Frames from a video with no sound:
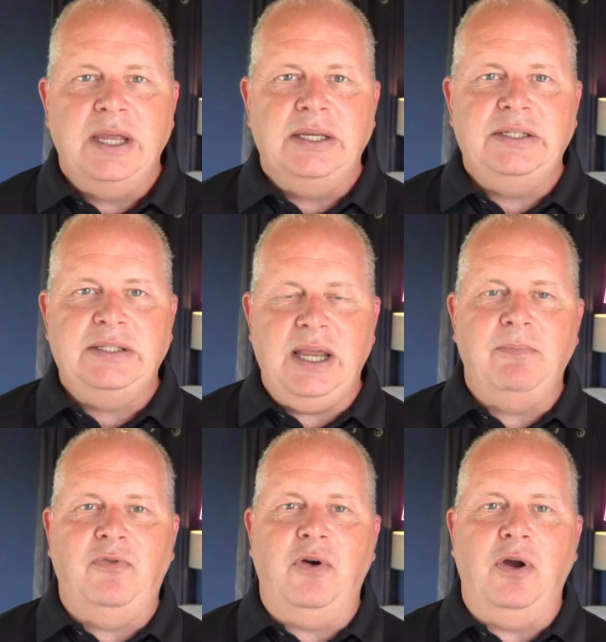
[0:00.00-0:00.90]
stem
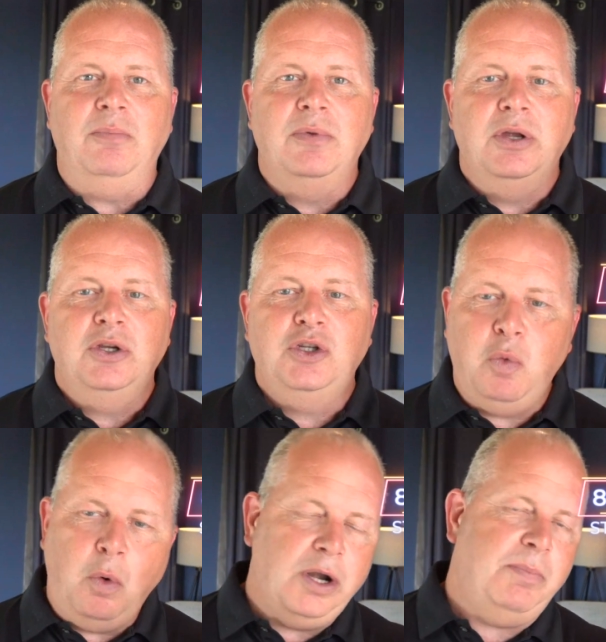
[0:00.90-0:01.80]
from
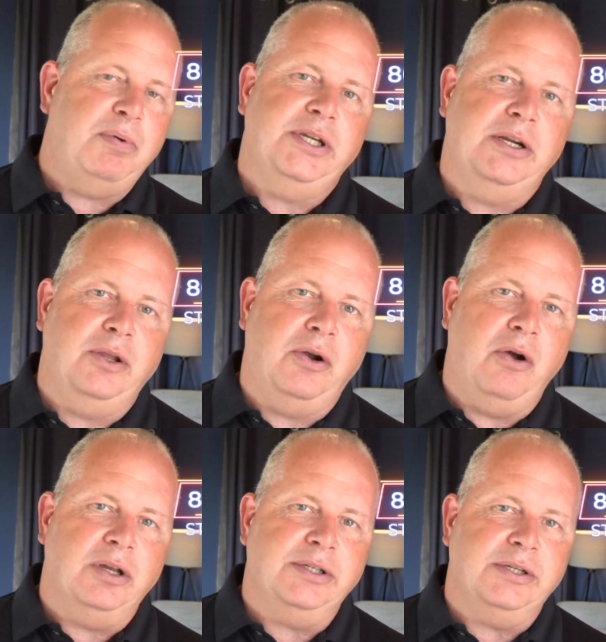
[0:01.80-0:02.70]
20% of the
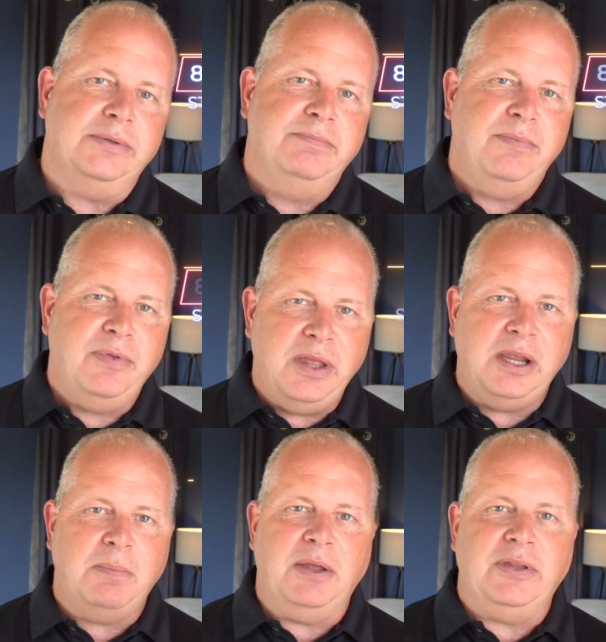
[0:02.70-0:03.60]
causes. Think
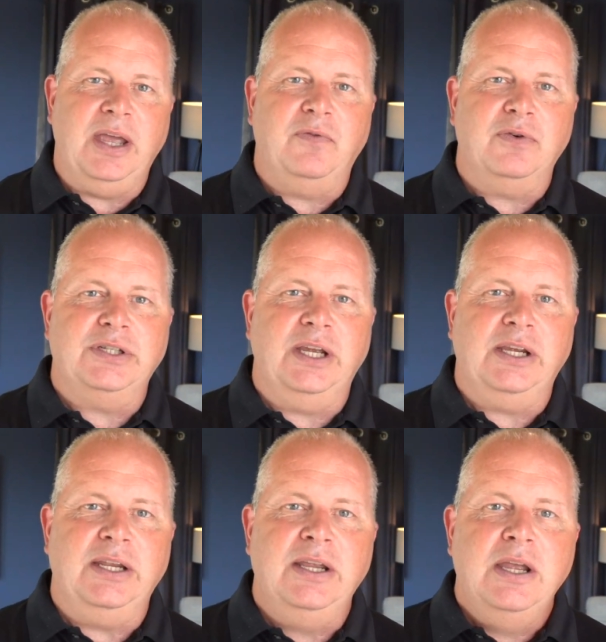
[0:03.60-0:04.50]
about that for a second.